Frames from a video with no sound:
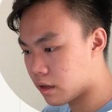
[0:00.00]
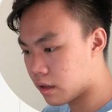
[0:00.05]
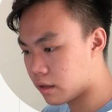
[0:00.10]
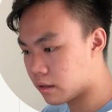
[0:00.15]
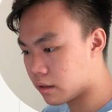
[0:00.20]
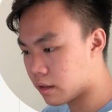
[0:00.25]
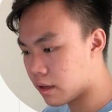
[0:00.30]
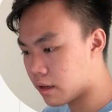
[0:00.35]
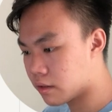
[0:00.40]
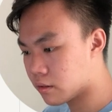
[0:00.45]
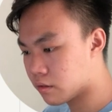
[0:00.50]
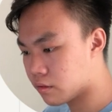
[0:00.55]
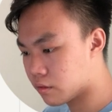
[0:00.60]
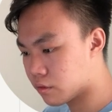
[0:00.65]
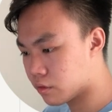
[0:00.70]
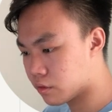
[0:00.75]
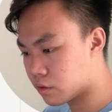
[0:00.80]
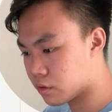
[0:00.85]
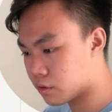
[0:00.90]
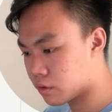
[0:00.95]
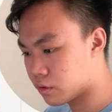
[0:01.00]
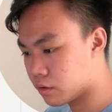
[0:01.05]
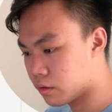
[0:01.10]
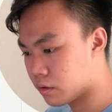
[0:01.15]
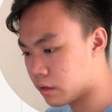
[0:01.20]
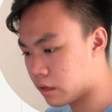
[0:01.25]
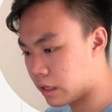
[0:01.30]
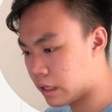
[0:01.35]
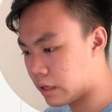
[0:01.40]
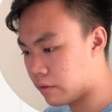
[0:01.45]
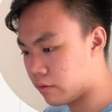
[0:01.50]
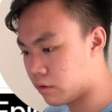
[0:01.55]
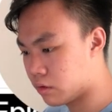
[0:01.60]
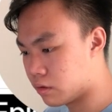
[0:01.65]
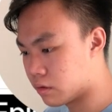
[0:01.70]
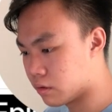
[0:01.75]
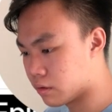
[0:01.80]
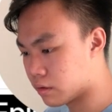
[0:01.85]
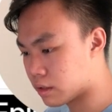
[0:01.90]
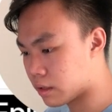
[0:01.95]
and then also
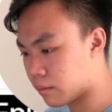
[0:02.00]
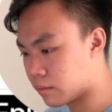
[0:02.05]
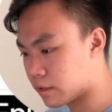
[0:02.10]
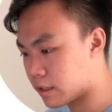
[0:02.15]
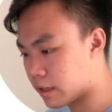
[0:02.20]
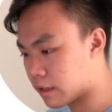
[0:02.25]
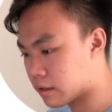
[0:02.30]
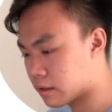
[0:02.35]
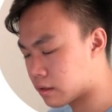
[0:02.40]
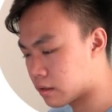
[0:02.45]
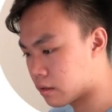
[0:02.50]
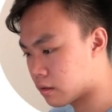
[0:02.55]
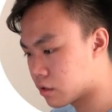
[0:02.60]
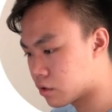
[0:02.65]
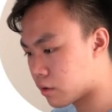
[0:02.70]
individual subjects,